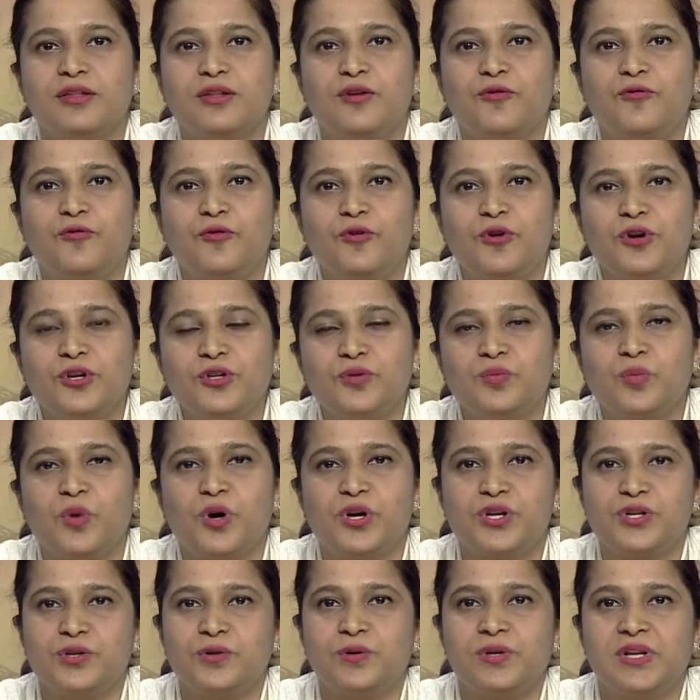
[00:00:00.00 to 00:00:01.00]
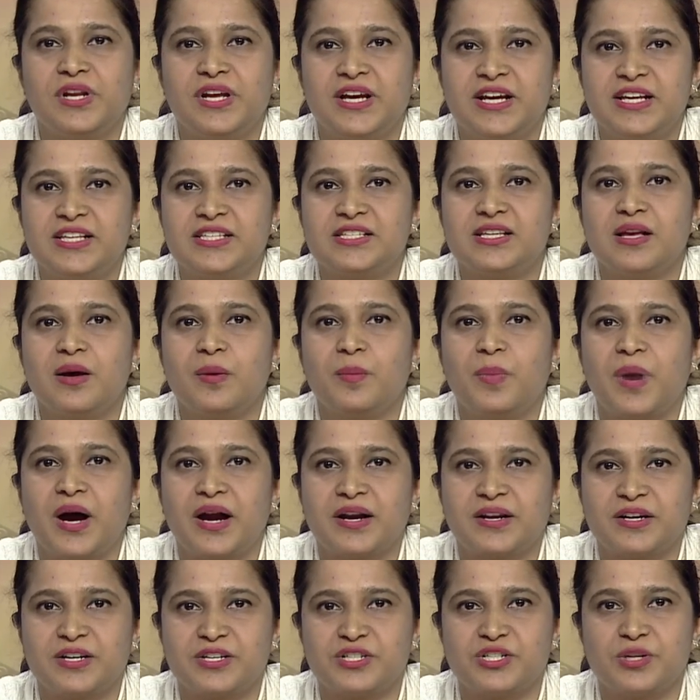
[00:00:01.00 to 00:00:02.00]
The fourth module is
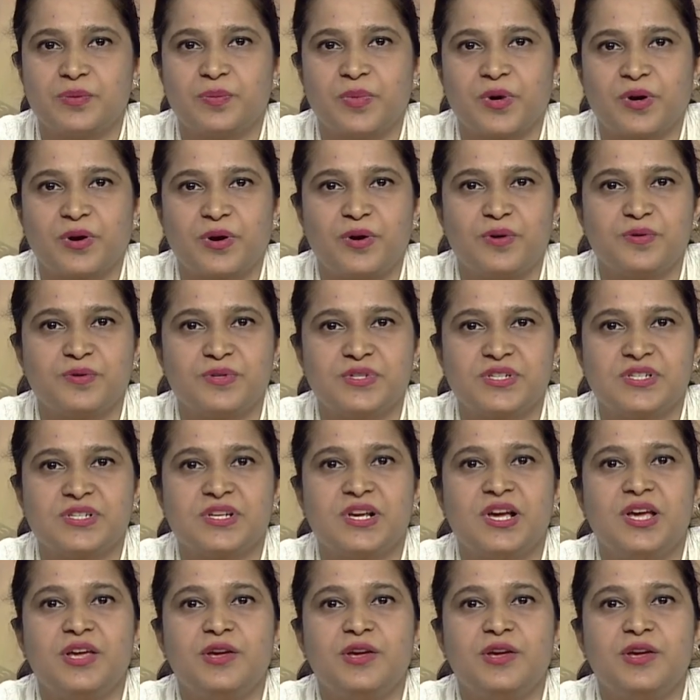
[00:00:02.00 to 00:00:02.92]
partnership accounts.